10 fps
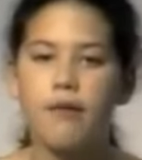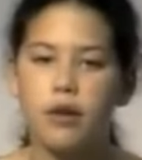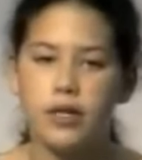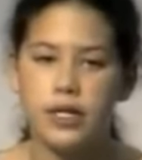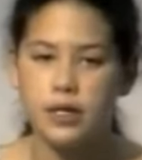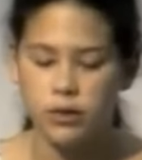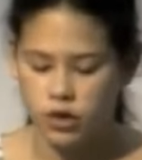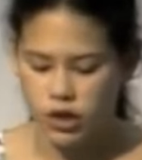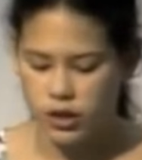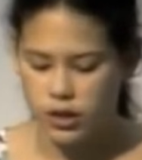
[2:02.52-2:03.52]
have all the
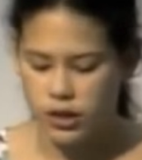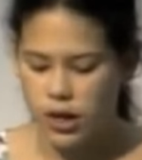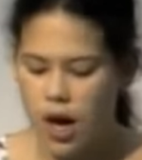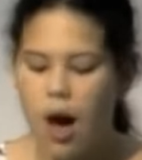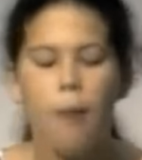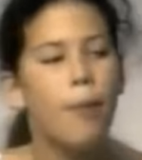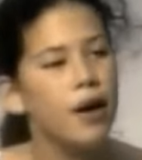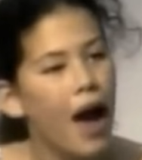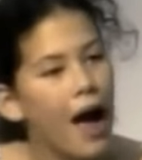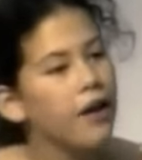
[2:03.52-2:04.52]
solutions.
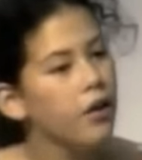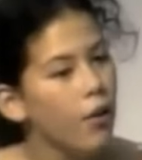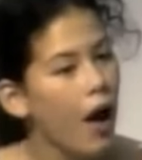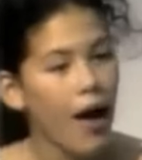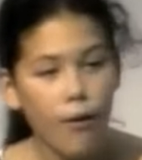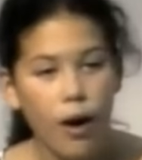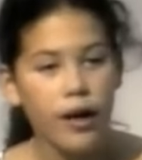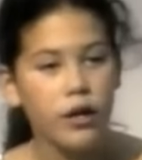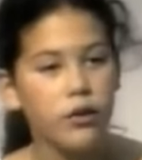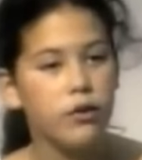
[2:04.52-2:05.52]
But I, don't, I
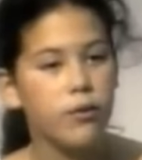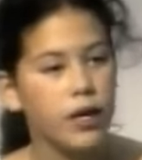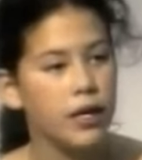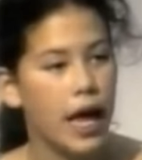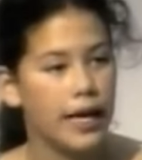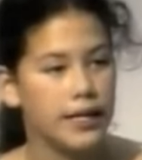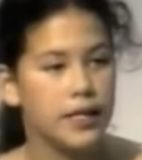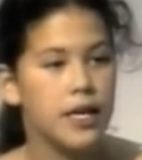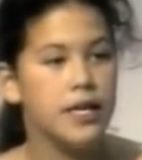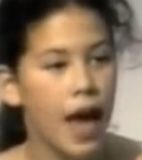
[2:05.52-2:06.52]
want you to
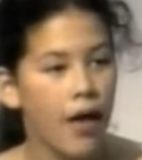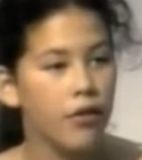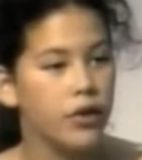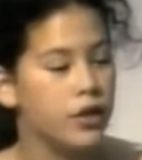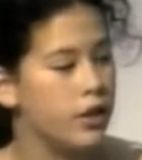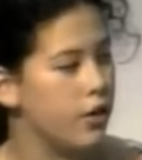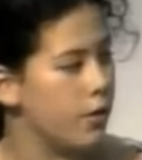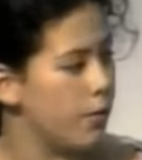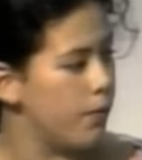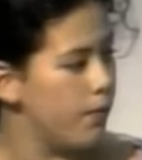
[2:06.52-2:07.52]
realize neither do
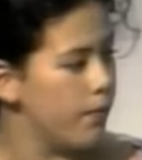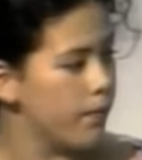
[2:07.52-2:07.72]
you.